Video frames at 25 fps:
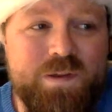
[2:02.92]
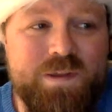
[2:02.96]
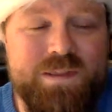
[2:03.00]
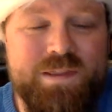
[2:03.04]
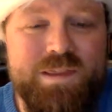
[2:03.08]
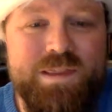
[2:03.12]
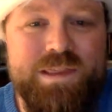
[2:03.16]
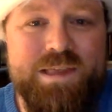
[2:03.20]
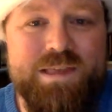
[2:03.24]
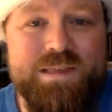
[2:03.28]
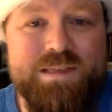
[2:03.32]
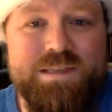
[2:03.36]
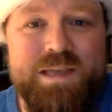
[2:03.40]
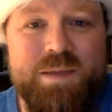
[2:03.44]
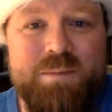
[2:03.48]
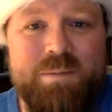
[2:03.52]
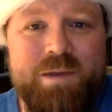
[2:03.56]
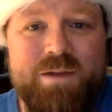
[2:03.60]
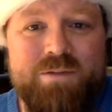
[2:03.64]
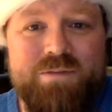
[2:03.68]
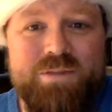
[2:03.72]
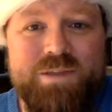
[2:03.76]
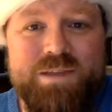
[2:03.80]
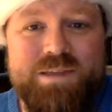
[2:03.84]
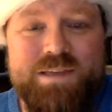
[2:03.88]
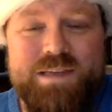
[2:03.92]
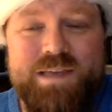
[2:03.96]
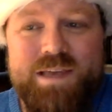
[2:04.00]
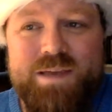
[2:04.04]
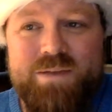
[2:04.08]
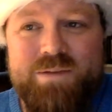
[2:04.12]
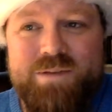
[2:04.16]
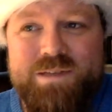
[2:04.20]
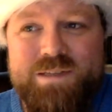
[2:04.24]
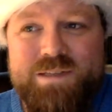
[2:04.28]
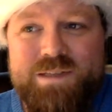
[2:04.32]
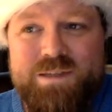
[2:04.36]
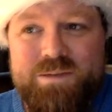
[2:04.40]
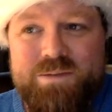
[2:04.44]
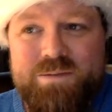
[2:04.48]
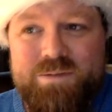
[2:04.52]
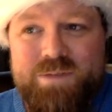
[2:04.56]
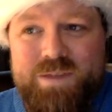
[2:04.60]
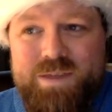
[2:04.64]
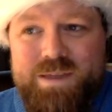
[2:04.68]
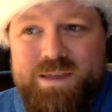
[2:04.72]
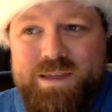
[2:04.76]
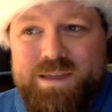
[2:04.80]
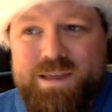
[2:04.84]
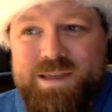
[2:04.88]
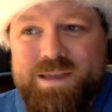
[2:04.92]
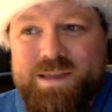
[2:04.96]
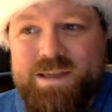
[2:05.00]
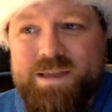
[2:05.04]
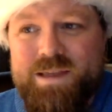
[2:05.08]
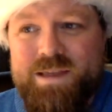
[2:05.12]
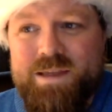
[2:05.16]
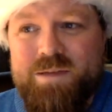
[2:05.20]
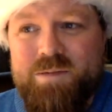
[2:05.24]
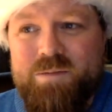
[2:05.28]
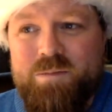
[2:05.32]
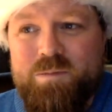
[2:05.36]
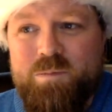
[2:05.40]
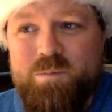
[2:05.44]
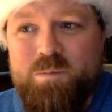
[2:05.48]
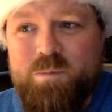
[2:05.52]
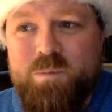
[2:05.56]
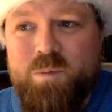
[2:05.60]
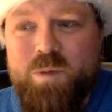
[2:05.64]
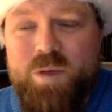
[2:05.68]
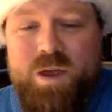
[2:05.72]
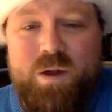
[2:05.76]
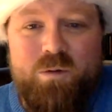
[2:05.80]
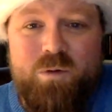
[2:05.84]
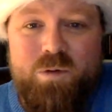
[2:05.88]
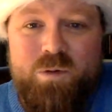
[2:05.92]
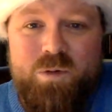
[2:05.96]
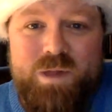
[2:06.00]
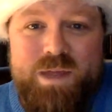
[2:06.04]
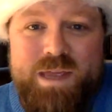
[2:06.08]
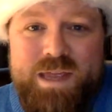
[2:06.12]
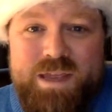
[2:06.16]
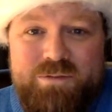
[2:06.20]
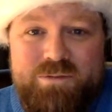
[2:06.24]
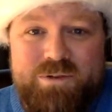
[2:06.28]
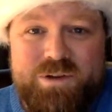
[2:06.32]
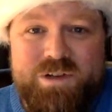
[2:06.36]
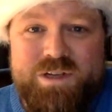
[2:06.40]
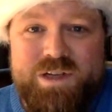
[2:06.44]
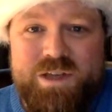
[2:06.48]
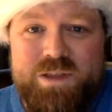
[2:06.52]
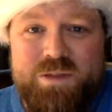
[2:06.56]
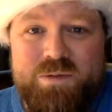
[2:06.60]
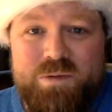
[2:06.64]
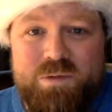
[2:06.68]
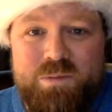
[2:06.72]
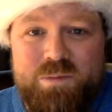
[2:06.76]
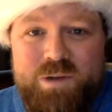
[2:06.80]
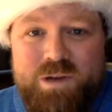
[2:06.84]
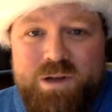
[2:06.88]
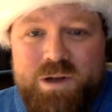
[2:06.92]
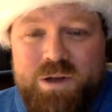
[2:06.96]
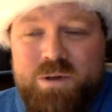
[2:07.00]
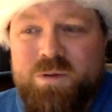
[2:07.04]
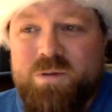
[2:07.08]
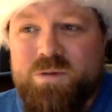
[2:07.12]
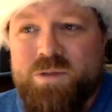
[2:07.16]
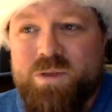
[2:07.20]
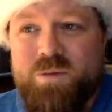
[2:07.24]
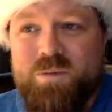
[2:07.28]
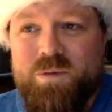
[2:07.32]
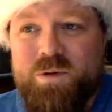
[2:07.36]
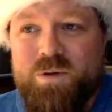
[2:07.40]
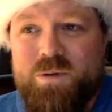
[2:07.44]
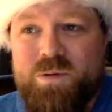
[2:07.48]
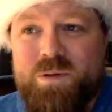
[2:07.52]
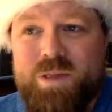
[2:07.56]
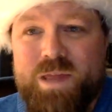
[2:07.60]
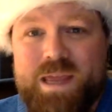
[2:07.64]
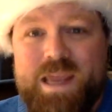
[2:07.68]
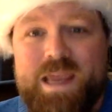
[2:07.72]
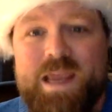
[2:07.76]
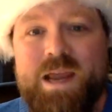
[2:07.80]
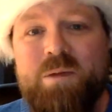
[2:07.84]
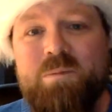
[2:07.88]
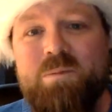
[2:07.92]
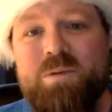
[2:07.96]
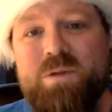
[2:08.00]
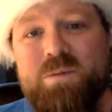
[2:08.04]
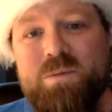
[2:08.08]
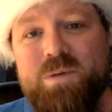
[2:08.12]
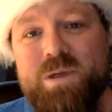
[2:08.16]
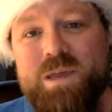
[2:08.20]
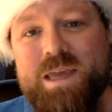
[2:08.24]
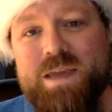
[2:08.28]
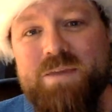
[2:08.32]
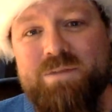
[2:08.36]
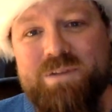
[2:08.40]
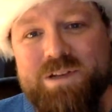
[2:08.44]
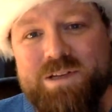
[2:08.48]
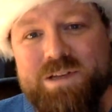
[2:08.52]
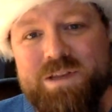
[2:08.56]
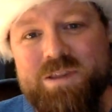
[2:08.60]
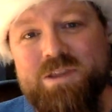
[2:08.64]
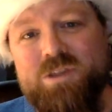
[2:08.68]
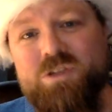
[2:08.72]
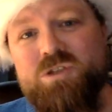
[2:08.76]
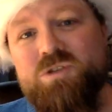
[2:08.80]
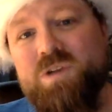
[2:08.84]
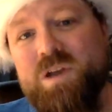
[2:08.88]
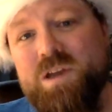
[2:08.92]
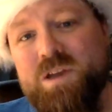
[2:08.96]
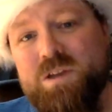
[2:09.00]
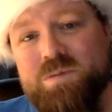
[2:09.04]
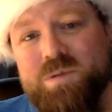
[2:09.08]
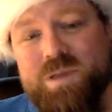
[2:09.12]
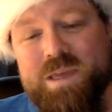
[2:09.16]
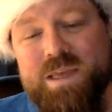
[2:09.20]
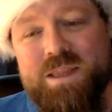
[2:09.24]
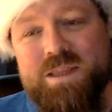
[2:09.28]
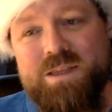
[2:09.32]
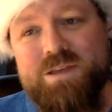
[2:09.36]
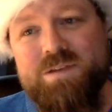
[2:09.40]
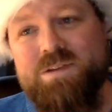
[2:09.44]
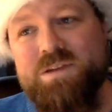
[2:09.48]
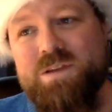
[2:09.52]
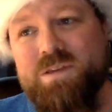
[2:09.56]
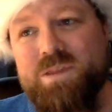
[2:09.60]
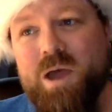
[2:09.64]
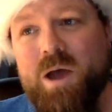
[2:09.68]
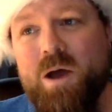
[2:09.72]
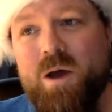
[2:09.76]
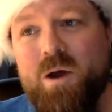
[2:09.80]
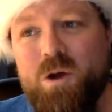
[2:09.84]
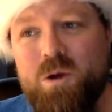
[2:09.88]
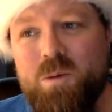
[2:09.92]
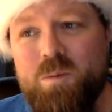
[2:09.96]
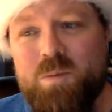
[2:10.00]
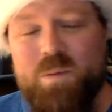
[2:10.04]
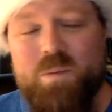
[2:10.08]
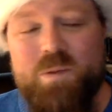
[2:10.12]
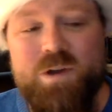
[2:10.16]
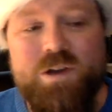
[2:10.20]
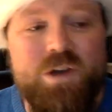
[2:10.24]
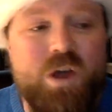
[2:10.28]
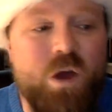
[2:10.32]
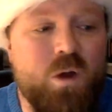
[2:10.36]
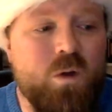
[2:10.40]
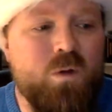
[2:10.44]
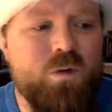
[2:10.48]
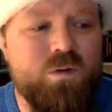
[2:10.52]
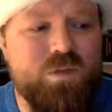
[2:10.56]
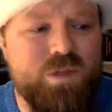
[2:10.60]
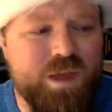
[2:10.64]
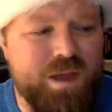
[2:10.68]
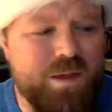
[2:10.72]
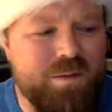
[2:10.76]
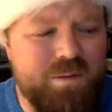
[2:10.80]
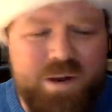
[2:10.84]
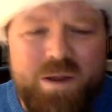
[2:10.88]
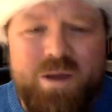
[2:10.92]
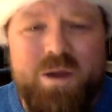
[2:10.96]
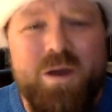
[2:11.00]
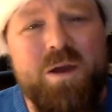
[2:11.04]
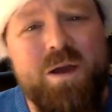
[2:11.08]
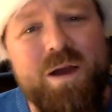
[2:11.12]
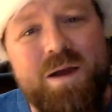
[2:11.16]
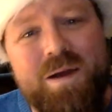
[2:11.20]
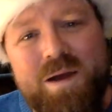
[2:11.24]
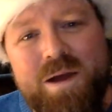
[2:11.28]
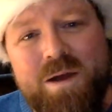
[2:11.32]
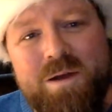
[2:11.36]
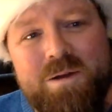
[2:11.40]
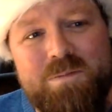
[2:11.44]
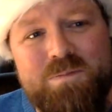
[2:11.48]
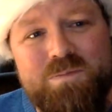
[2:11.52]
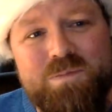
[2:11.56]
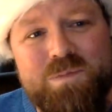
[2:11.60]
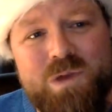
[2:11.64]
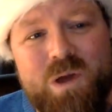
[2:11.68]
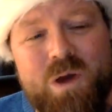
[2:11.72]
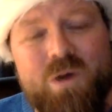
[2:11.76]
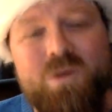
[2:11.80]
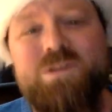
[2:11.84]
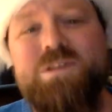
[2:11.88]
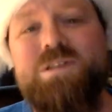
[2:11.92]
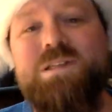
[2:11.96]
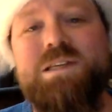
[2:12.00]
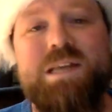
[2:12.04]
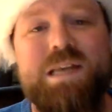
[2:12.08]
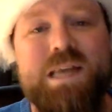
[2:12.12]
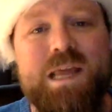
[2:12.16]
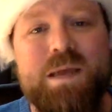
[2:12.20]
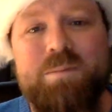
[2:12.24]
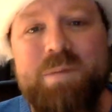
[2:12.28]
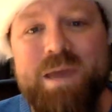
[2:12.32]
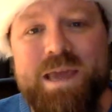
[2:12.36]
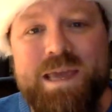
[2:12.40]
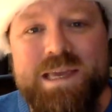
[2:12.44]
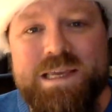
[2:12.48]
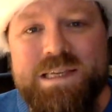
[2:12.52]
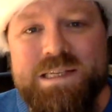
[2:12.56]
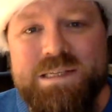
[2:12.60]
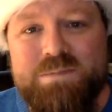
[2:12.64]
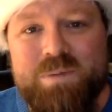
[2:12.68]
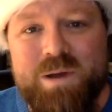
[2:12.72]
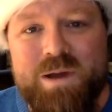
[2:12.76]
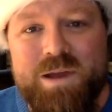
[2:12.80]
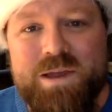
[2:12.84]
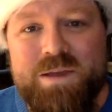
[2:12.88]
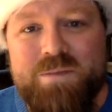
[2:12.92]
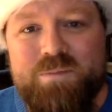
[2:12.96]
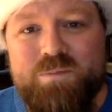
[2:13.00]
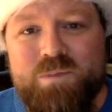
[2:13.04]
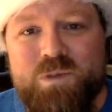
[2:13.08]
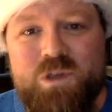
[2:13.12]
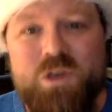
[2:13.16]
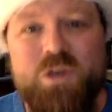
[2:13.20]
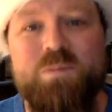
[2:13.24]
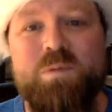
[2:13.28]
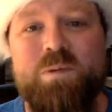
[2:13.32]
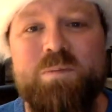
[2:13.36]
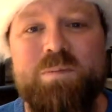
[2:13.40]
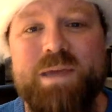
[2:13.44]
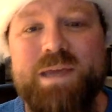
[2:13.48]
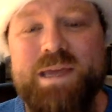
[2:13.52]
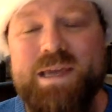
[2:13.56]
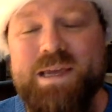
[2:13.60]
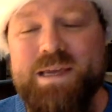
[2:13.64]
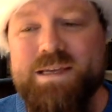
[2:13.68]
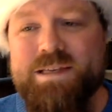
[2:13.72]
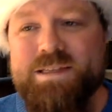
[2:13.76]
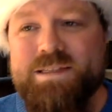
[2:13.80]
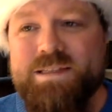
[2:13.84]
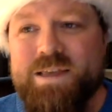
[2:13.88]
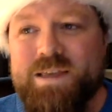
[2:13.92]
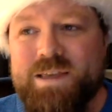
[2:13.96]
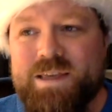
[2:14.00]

the thing that's come out of this year is that we are all here for each other, and we know that we're all here, and we give each other strength, we give each other hope, and we know that. I'm constantly amazed by human beings